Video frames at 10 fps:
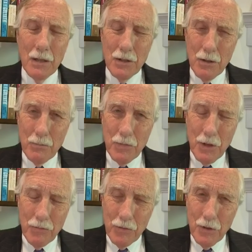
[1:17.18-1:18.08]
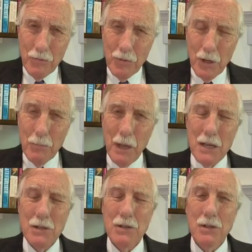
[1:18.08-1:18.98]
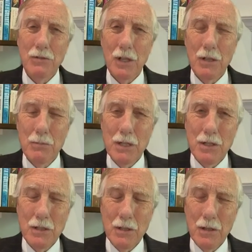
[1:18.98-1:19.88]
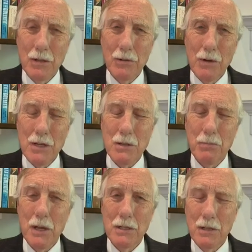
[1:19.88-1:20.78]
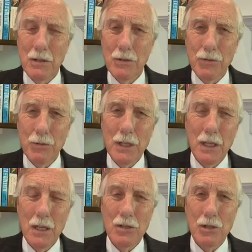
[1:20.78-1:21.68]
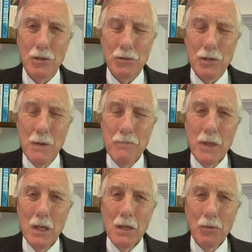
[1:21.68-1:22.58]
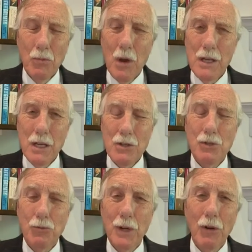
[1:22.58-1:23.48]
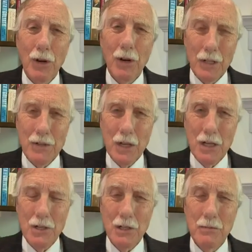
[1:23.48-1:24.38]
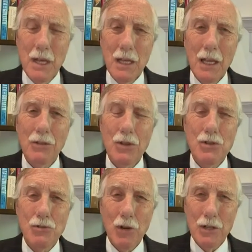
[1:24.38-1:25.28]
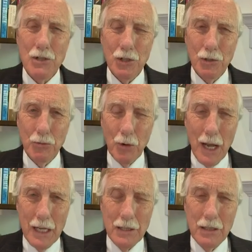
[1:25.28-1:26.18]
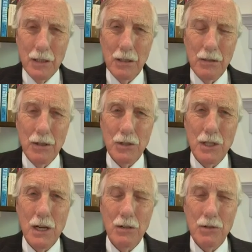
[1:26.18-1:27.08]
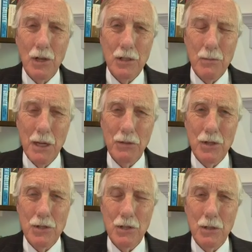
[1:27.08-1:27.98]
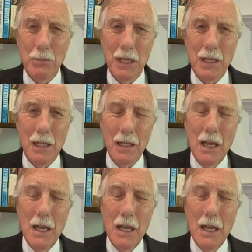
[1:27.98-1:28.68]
The real basis of the commission rests upon 3 issues. One is reorganization. Get the structure right. And the chair talked about this at the beginning.